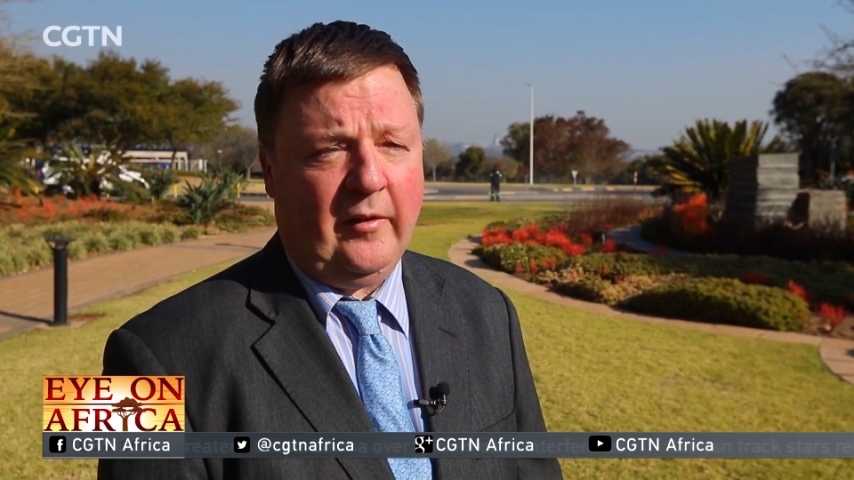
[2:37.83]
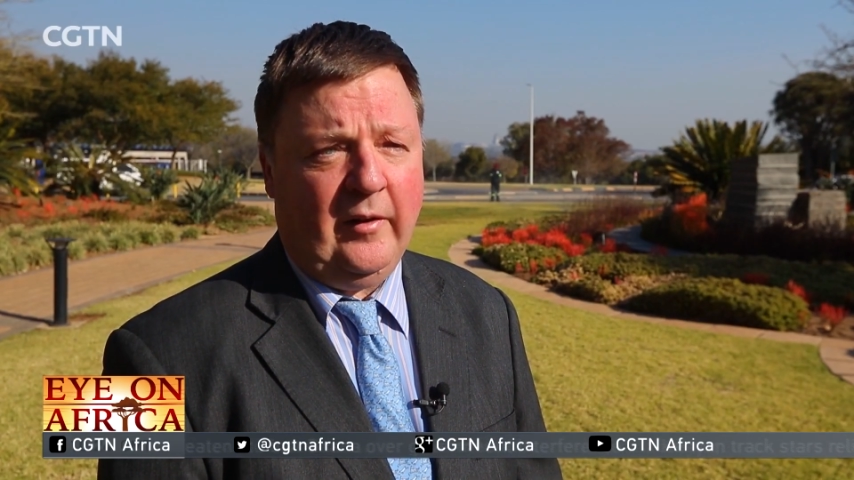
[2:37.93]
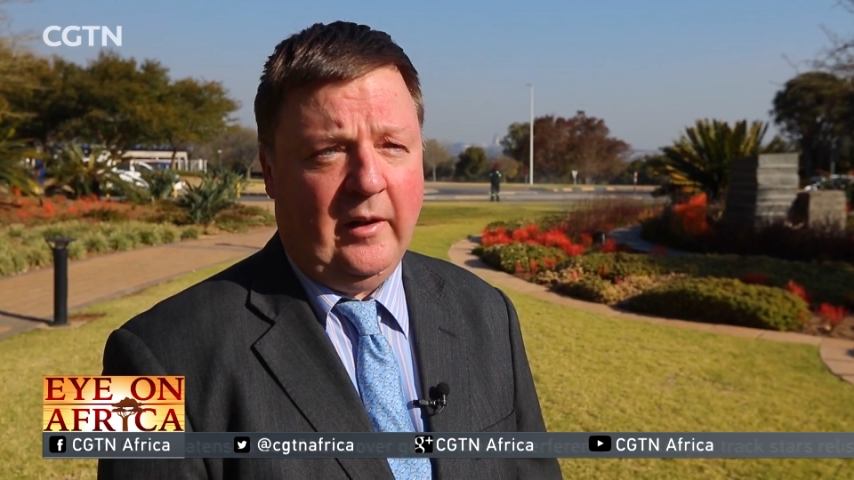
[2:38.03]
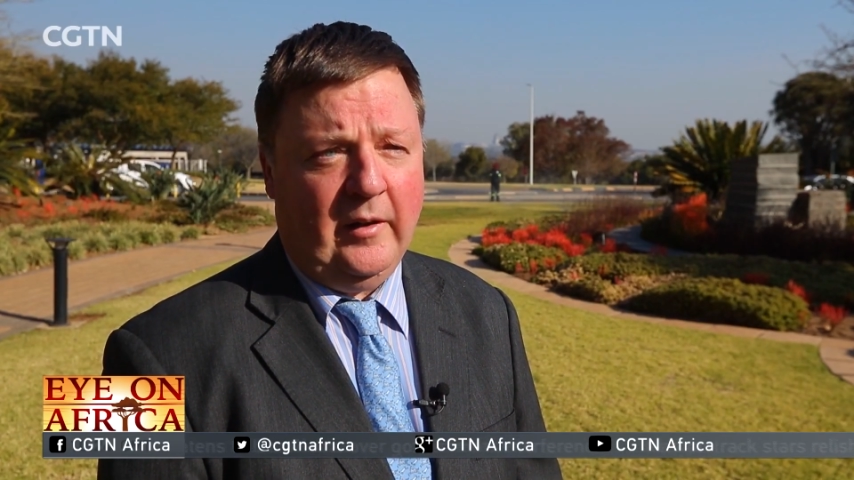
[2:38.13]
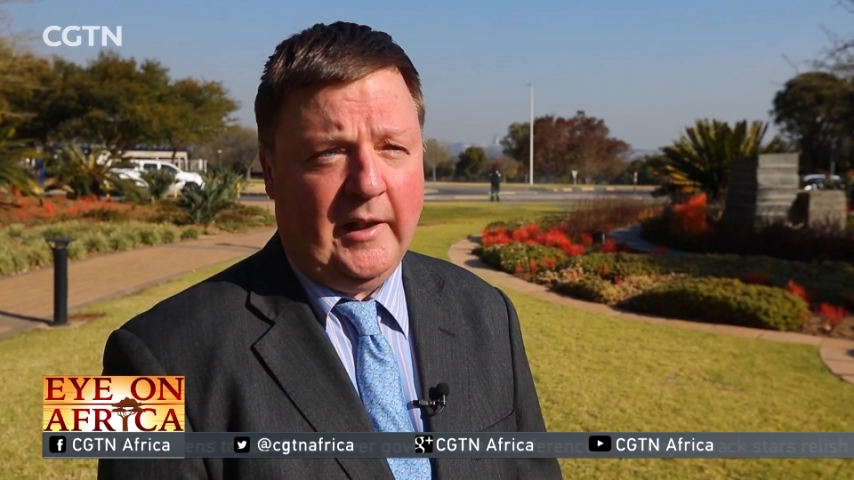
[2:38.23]

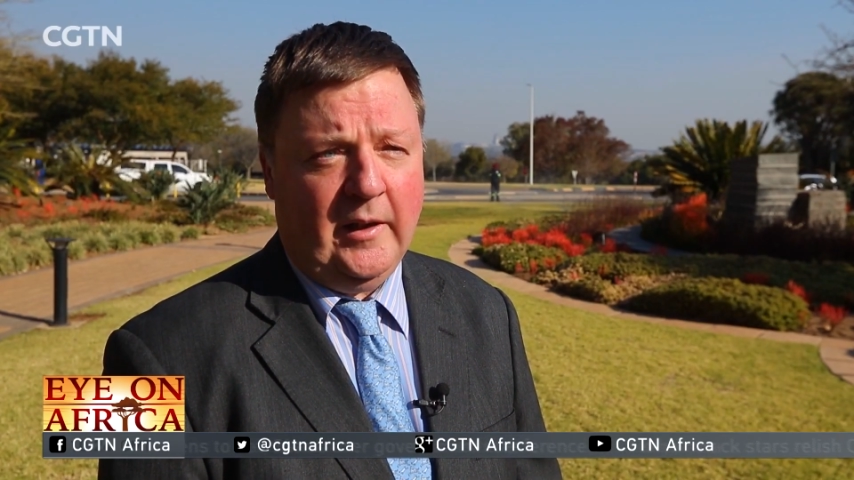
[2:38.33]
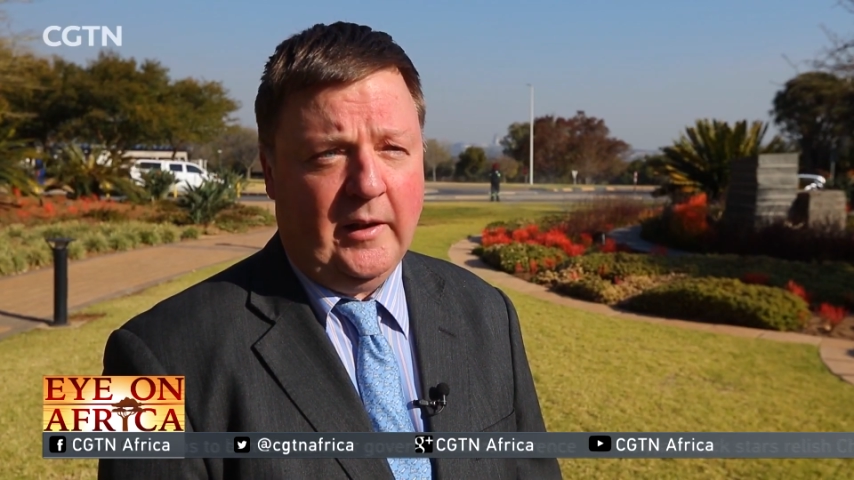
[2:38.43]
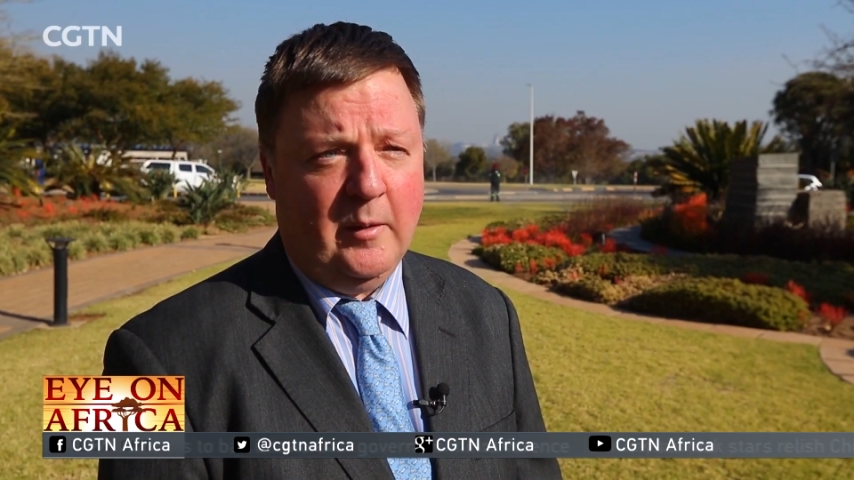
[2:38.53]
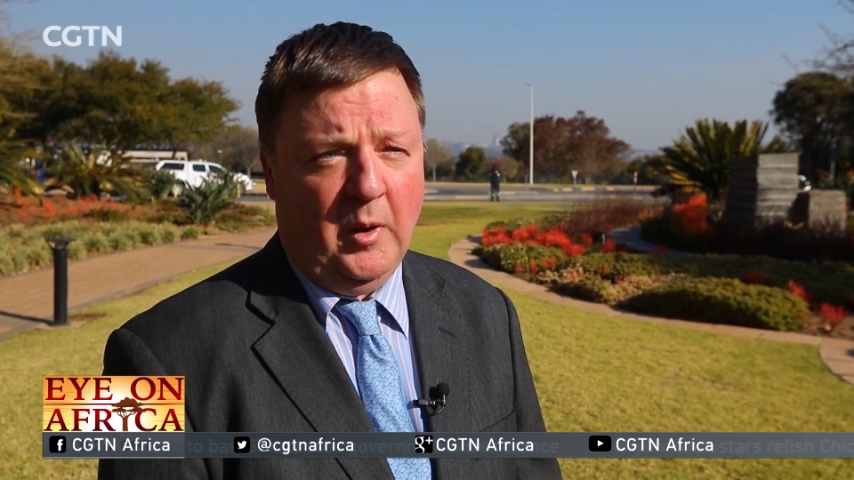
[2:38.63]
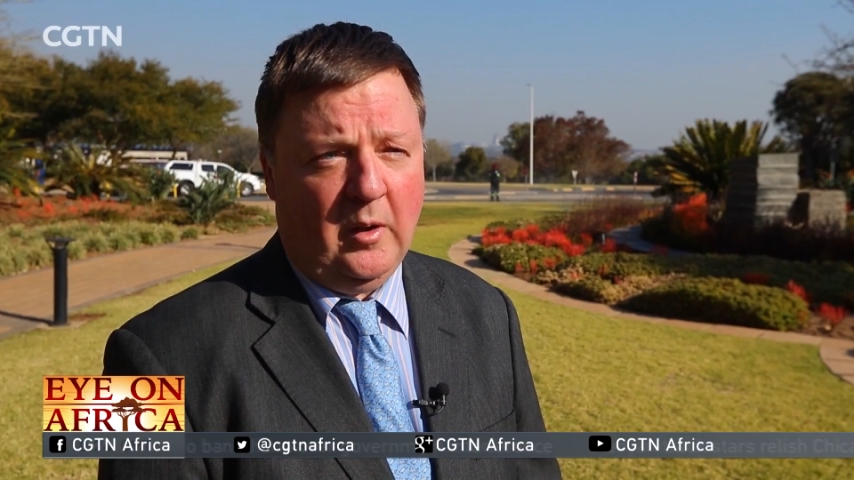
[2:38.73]

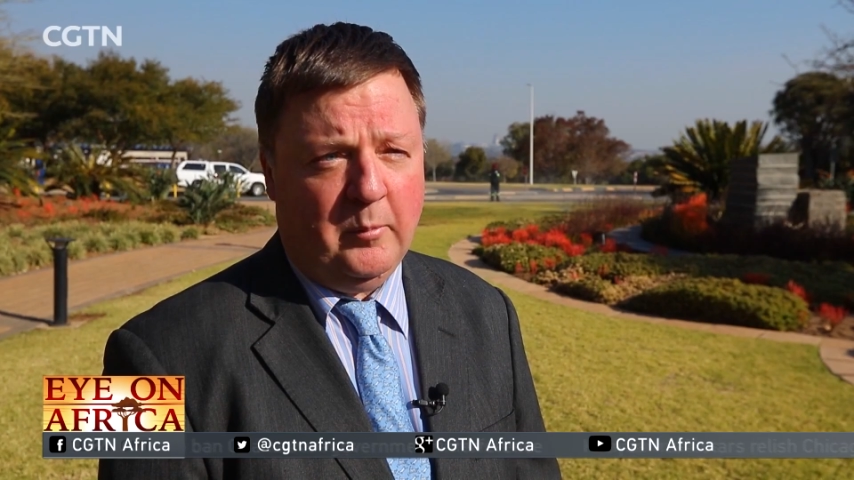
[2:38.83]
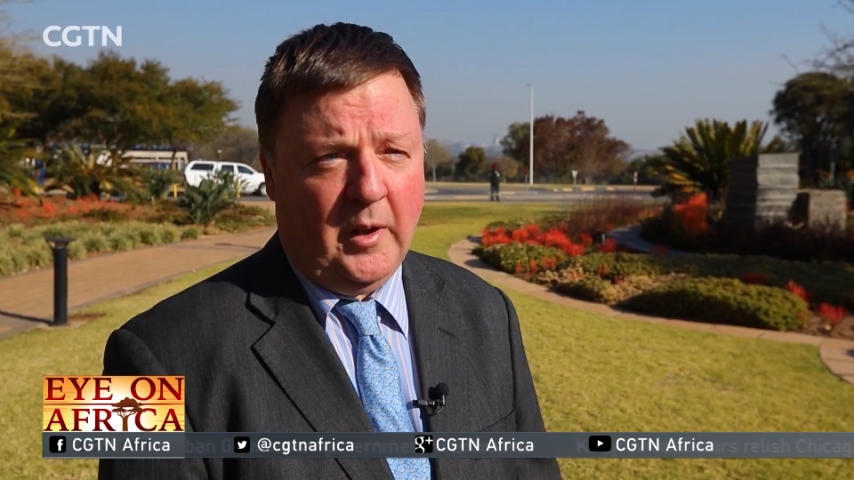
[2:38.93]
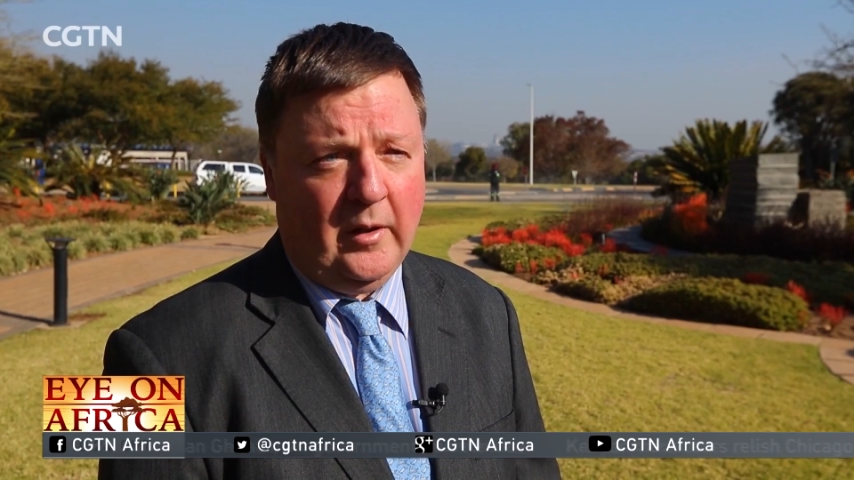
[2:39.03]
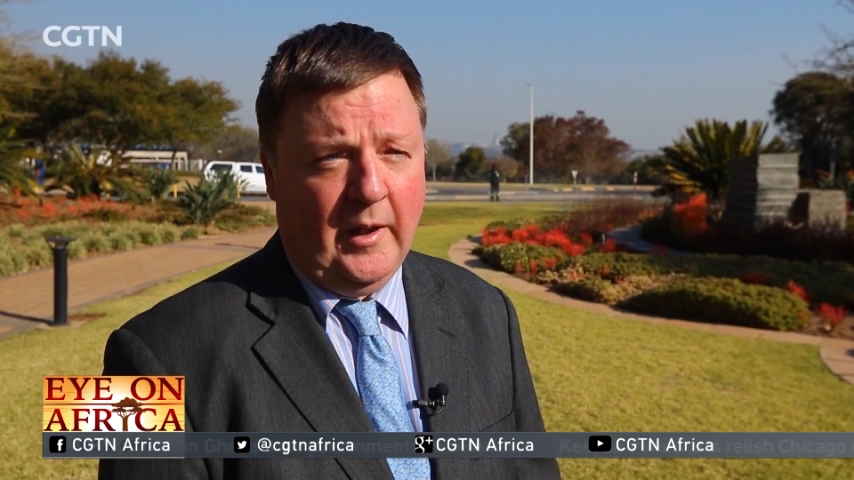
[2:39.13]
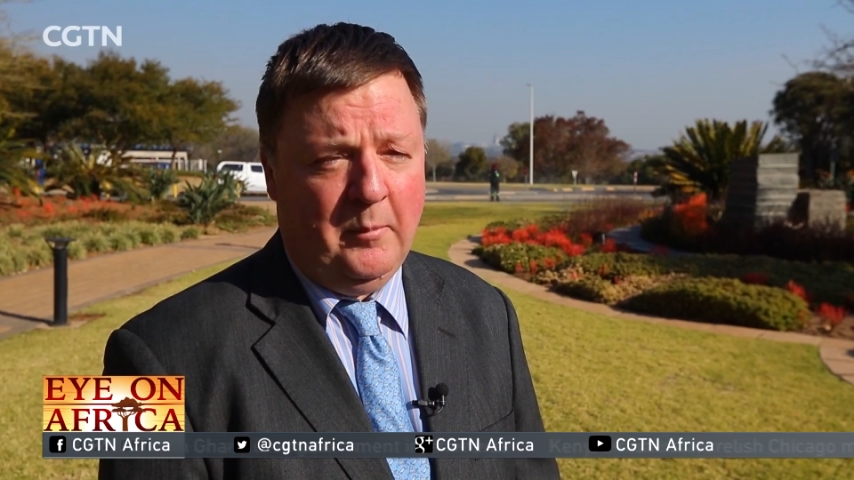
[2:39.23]
accelerated their build
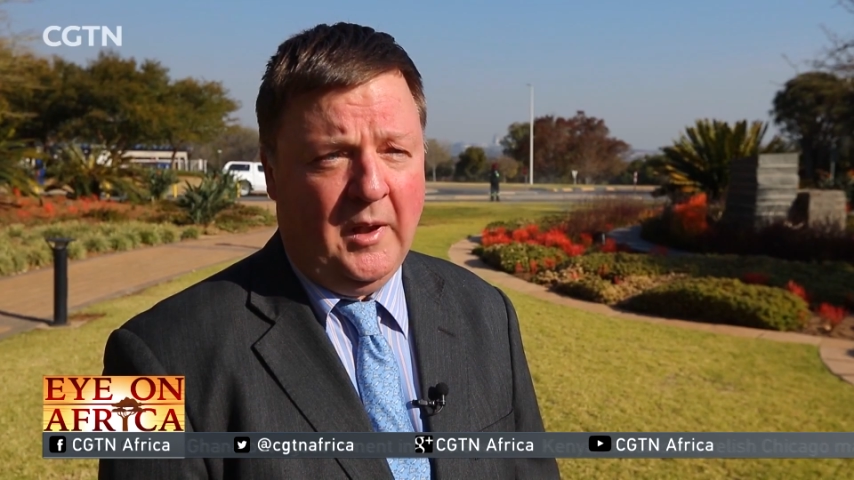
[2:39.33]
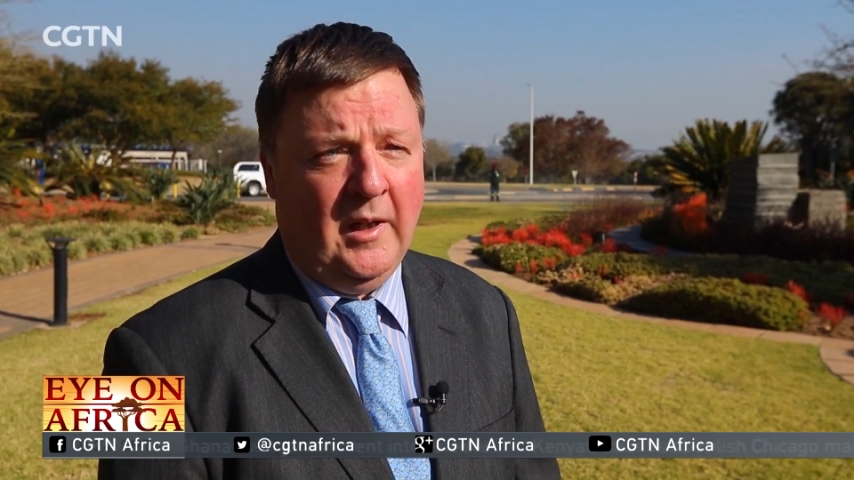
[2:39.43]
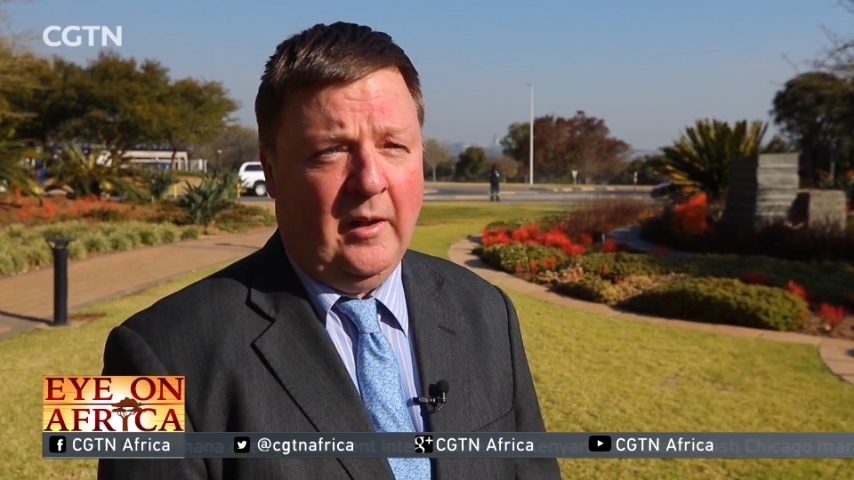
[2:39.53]
program,